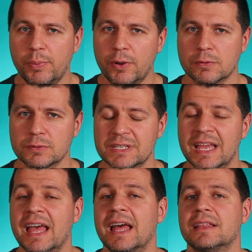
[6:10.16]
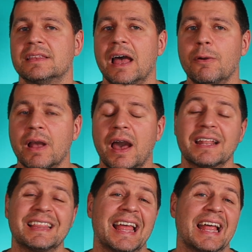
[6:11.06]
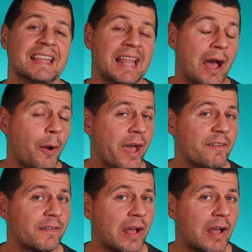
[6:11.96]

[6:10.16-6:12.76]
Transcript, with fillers: bonus, tile card now have